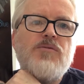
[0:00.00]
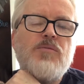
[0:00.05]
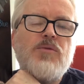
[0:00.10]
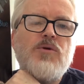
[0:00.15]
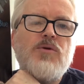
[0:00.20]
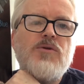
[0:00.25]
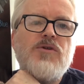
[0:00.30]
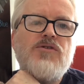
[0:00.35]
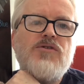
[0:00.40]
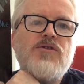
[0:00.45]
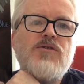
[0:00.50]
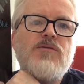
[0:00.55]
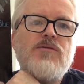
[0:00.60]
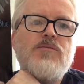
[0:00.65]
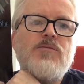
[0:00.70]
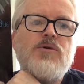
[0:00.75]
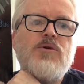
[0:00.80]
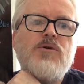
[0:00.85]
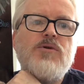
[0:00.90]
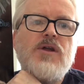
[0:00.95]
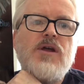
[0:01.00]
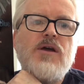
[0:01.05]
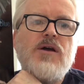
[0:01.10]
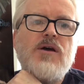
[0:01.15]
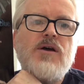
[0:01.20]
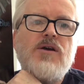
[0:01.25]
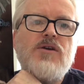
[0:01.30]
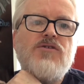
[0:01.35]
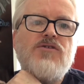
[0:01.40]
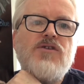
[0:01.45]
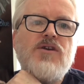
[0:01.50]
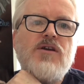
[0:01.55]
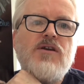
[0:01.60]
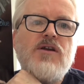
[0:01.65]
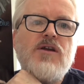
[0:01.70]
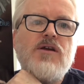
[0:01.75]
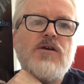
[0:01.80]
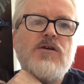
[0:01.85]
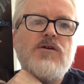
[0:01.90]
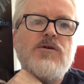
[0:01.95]
Bought the
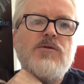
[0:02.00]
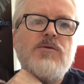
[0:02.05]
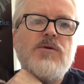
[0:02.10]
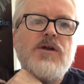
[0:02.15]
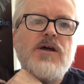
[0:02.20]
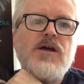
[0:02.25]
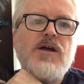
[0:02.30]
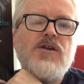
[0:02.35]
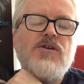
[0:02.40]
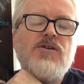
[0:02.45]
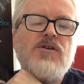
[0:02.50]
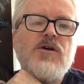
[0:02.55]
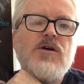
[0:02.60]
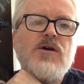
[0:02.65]
CD Kool-Aid.